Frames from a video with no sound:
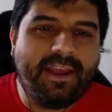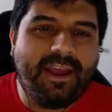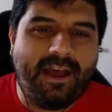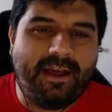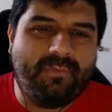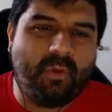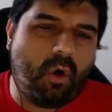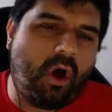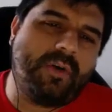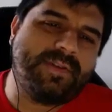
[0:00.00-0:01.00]
The
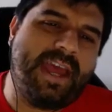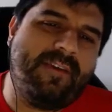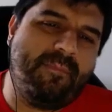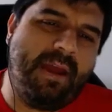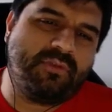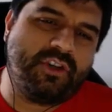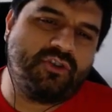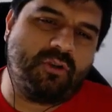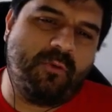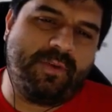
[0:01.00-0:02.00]
walls have mounted
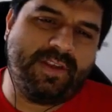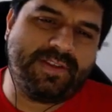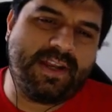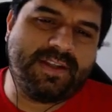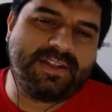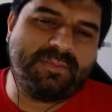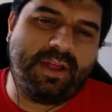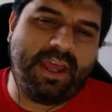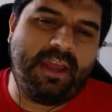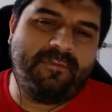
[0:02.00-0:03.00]
trophies and a
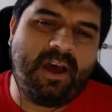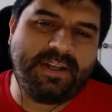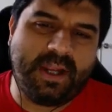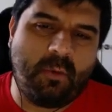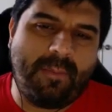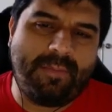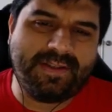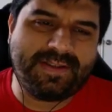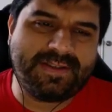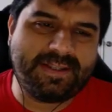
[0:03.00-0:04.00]
display of hunting
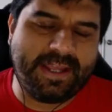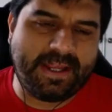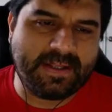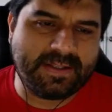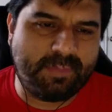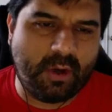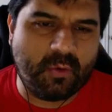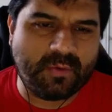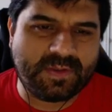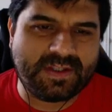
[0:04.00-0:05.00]
weapons, slings,
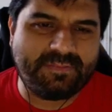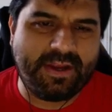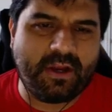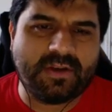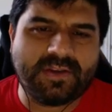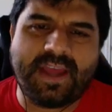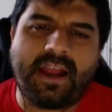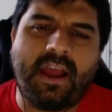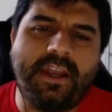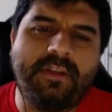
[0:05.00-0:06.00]
bows, and spears, that
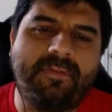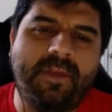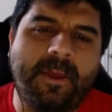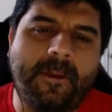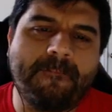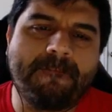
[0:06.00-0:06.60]
kind of thing.